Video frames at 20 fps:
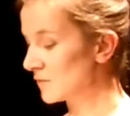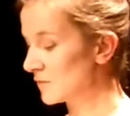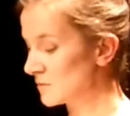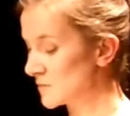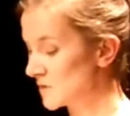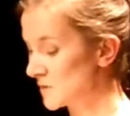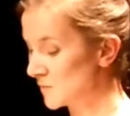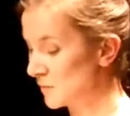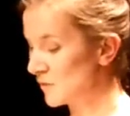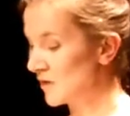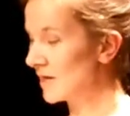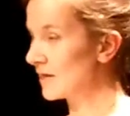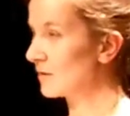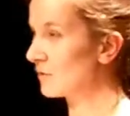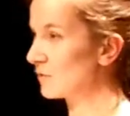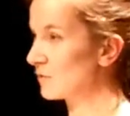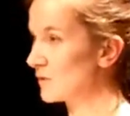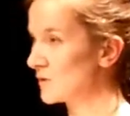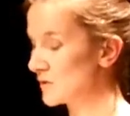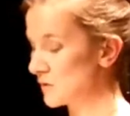from spring
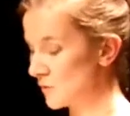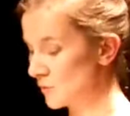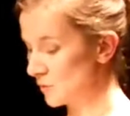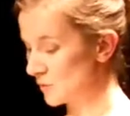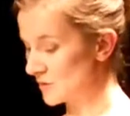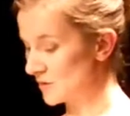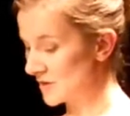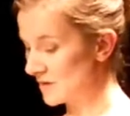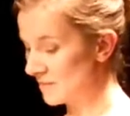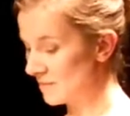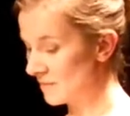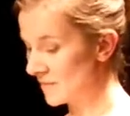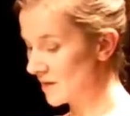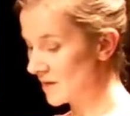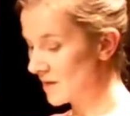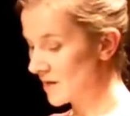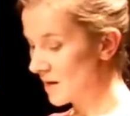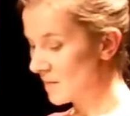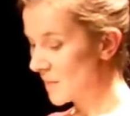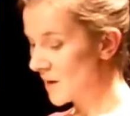through to autumn,
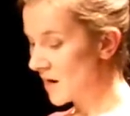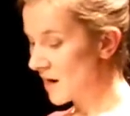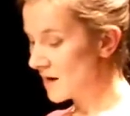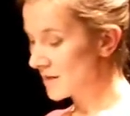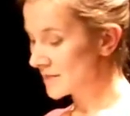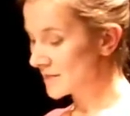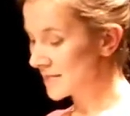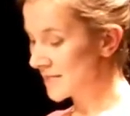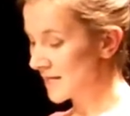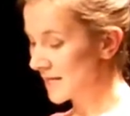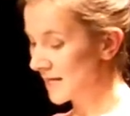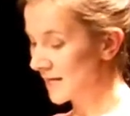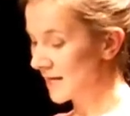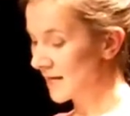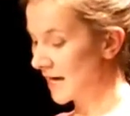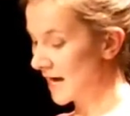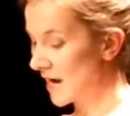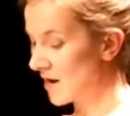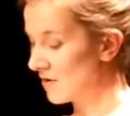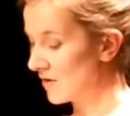planting,
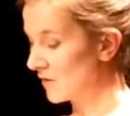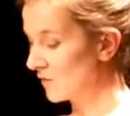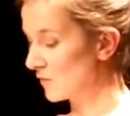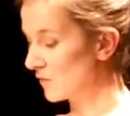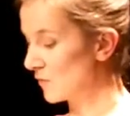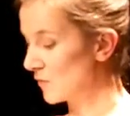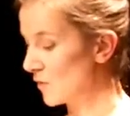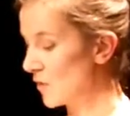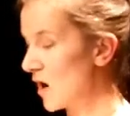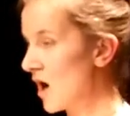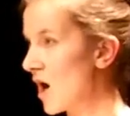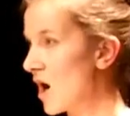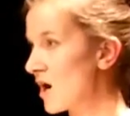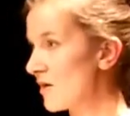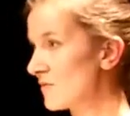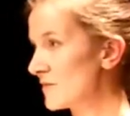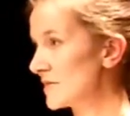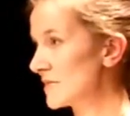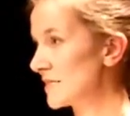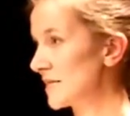caring for,
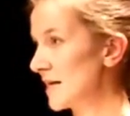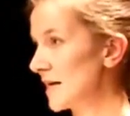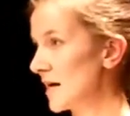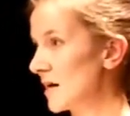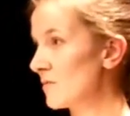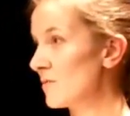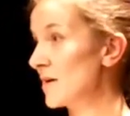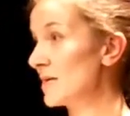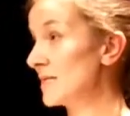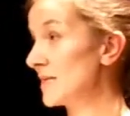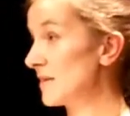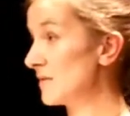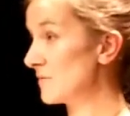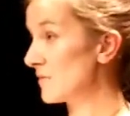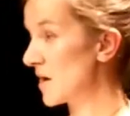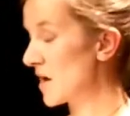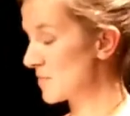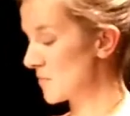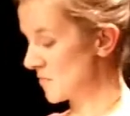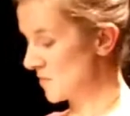harvesting and retting
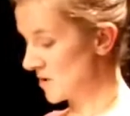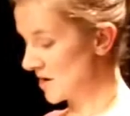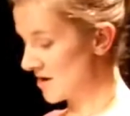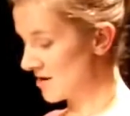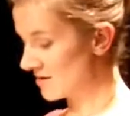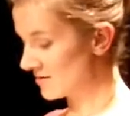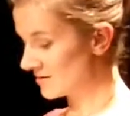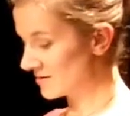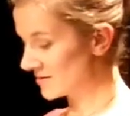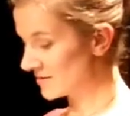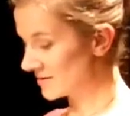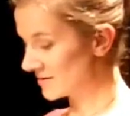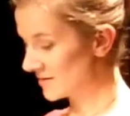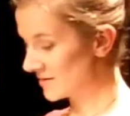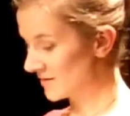fibre plants.